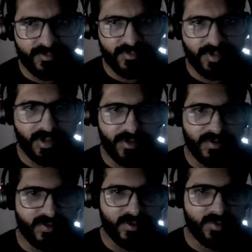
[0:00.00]
You can just
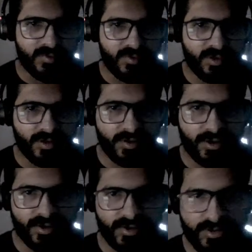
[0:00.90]
remove the
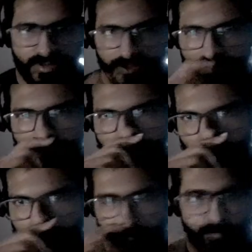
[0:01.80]
annotation.
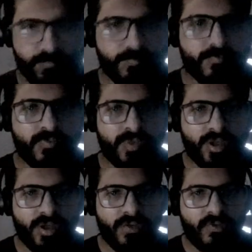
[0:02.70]
Now
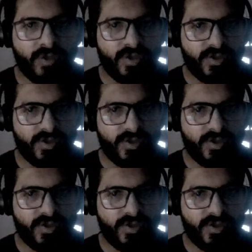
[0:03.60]
our first